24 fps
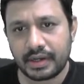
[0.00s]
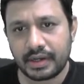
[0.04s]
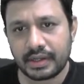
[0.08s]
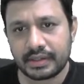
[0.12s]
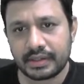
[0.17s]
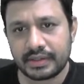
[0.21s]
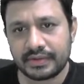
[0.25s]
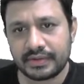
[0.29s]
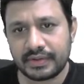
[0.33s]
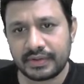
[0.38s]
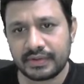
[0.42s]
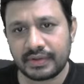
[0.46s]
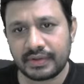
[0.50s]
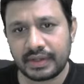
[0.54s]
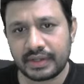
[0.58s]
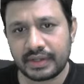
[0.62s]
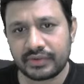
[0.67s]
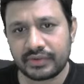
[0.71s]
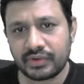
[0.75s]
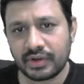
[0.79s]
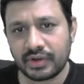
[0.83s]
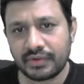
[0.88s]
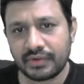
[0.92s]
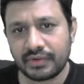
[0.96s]
This is
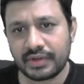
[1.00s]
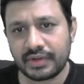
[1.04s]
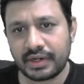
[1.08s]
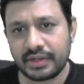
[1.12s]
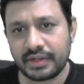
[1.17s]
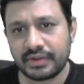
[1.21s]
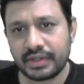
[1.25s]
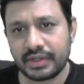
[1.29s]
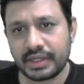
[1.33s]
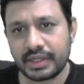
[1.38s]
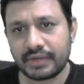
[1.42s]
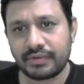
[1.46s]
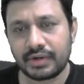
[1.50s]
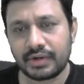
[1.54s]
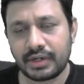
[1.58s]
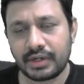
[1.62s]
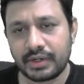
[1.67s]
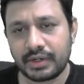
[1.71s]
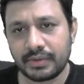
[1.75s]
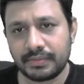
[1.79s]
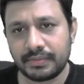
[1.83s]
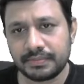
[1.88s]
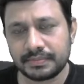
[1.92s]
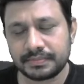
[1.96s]
H of Z is equal
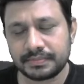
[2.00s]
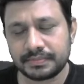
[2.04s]
to